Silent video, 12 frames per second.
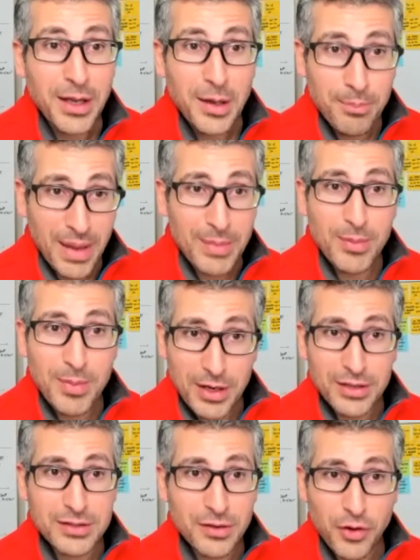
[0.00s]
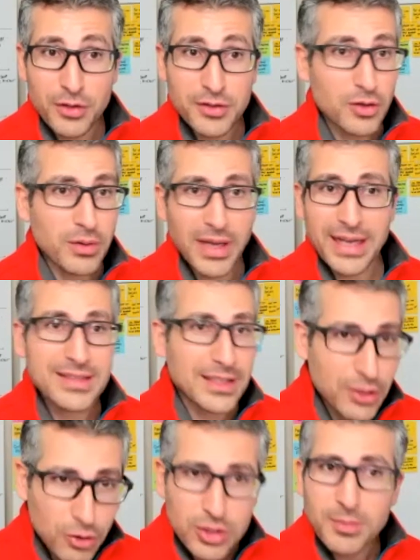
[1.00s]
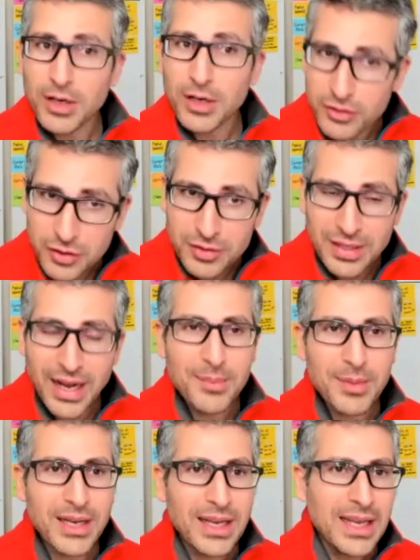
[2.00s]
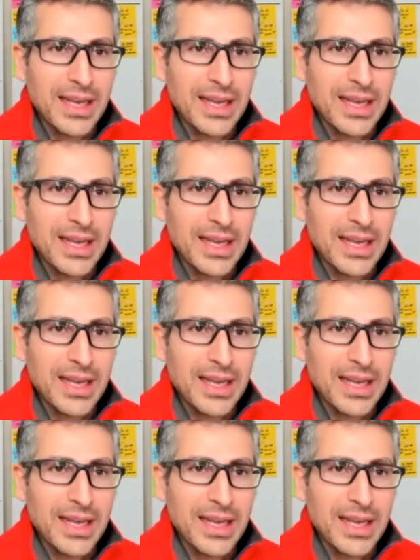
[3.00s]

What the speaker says: maybe because of also execution, but also timing.